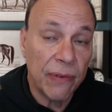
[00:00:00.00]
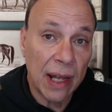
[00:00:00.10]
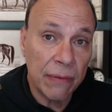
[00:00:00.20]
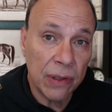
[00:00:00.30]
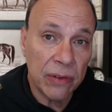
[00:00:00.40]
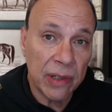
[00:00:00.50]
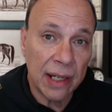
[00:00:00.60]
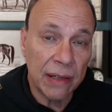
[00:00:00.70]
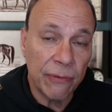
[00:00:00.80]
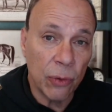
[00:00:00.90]

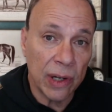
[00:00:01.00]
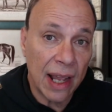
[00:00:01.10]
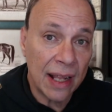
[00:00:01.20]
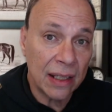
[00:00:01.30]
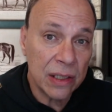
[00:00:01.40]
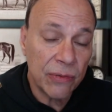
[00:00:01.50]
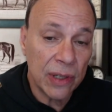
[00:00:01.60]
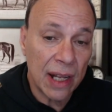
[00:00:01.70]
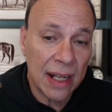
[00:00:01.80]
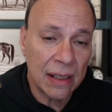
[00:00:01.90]
$584 for
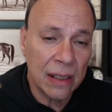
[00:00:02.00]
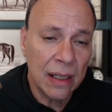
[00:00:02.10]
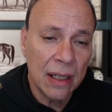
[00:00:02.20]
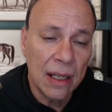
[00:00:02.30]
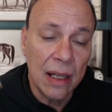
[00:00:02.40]
$1.